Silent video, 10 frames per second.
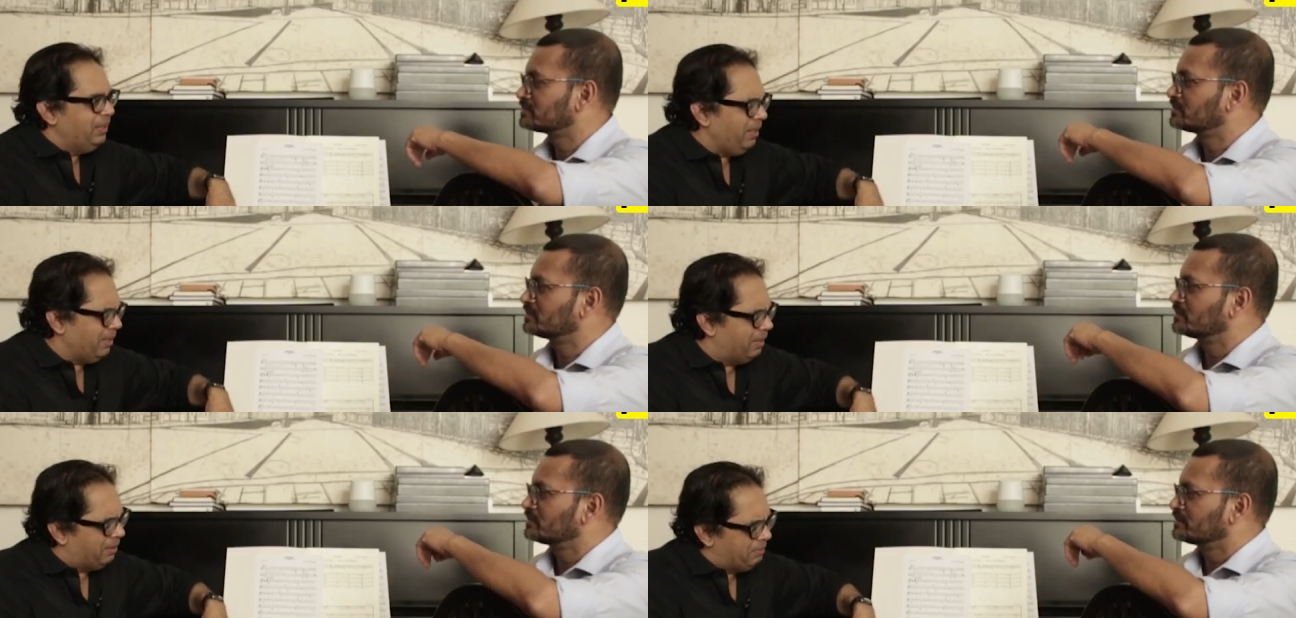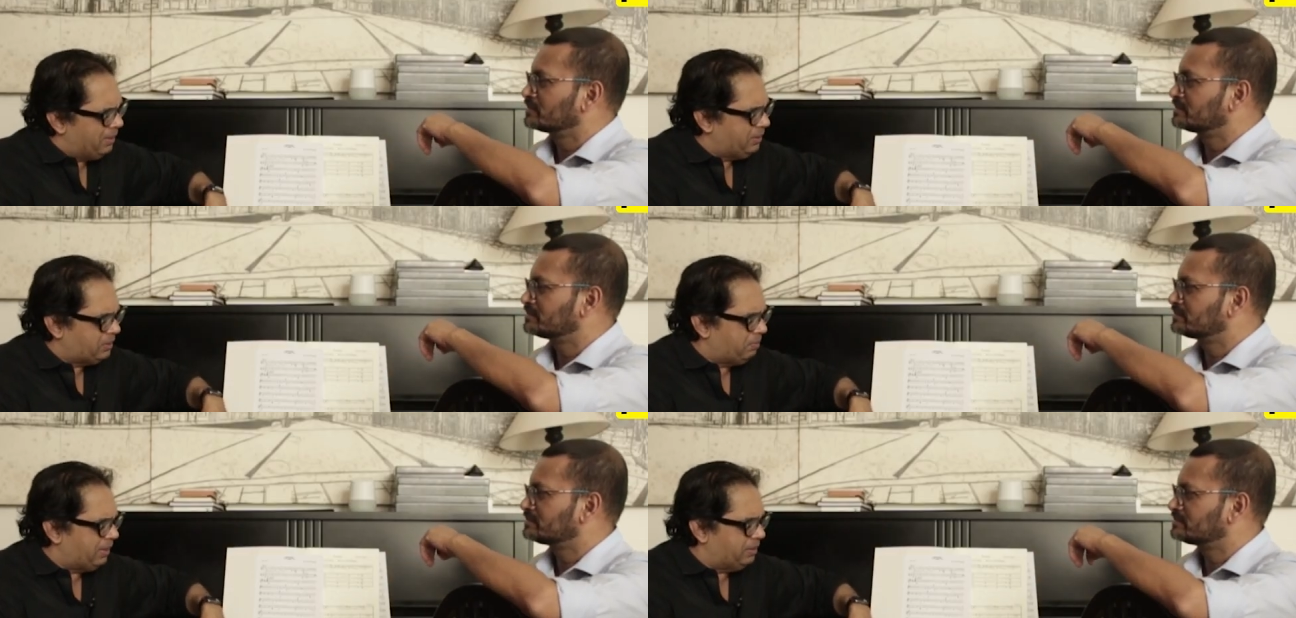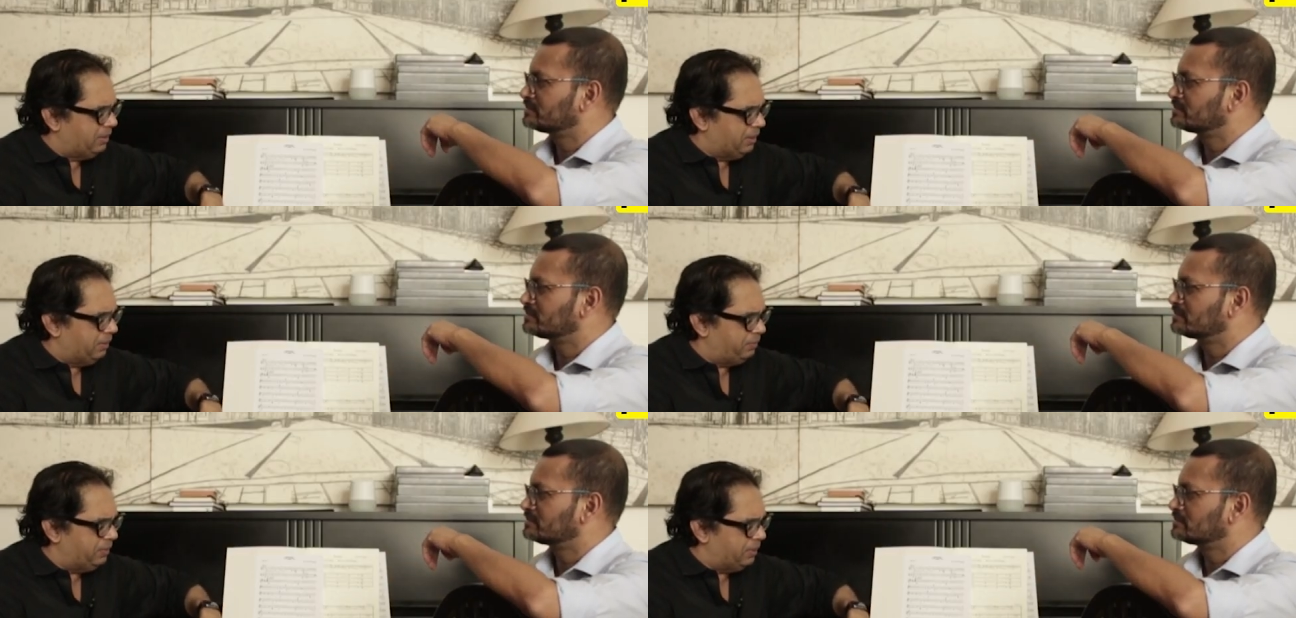Speaker 1: Yeah, because I mean,
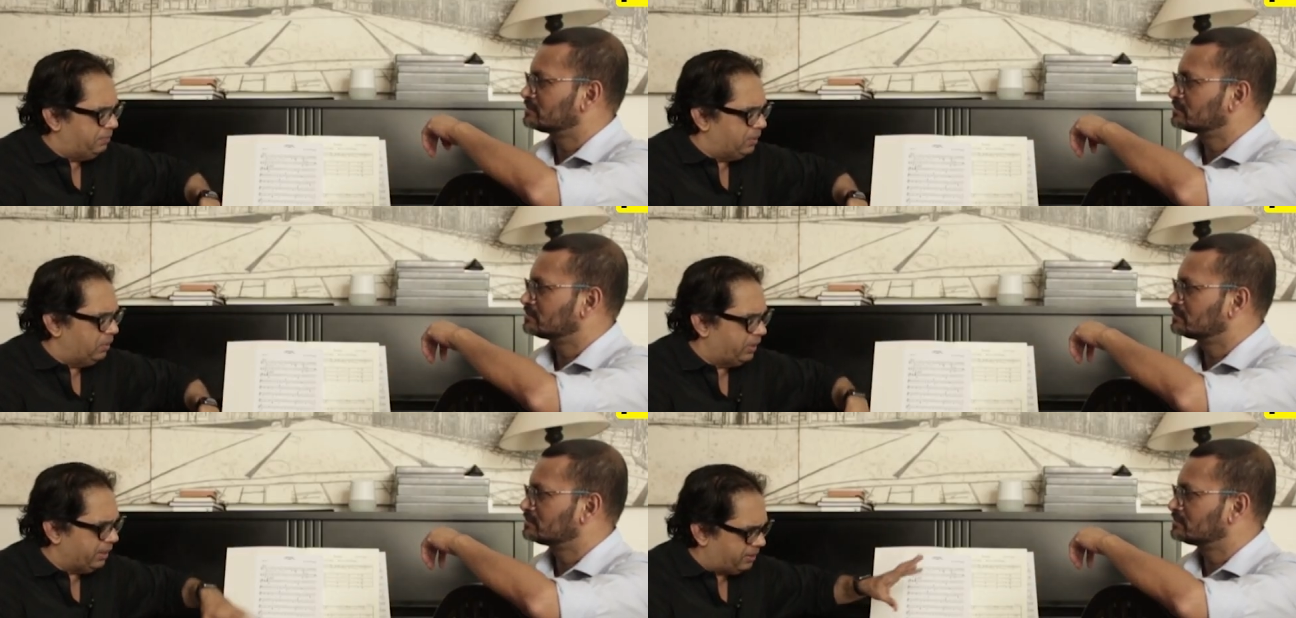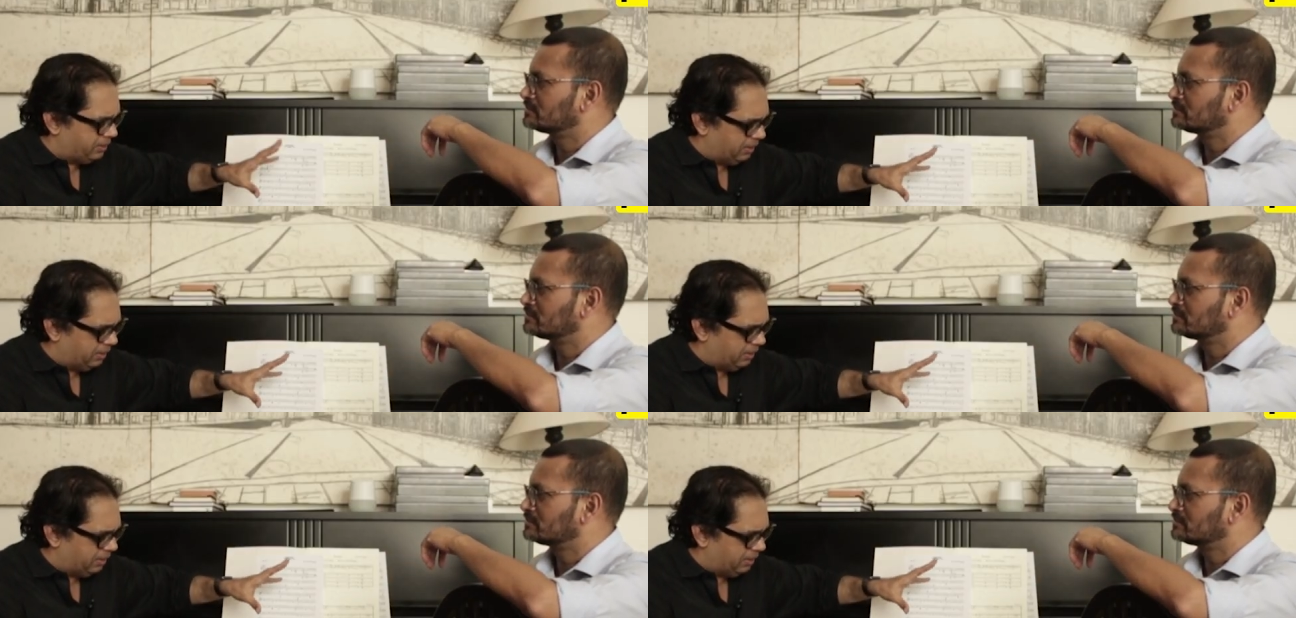if you look at,